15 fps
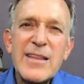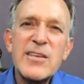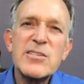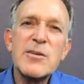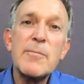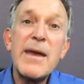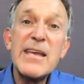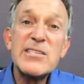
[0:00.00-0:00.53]
this
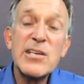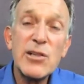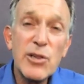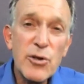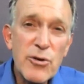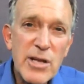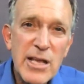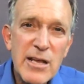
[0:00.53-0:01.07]
amazing
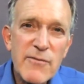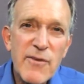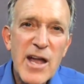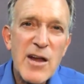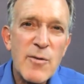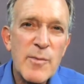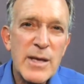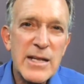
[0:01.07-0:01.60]
learning
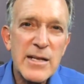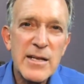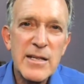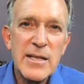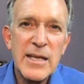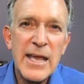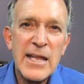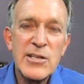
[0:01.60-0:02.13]
environment
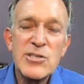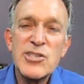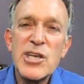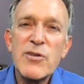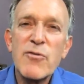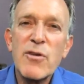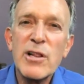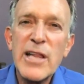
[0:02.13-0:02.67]
at
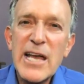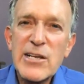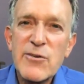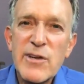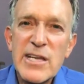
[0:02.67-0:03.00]
General Electric?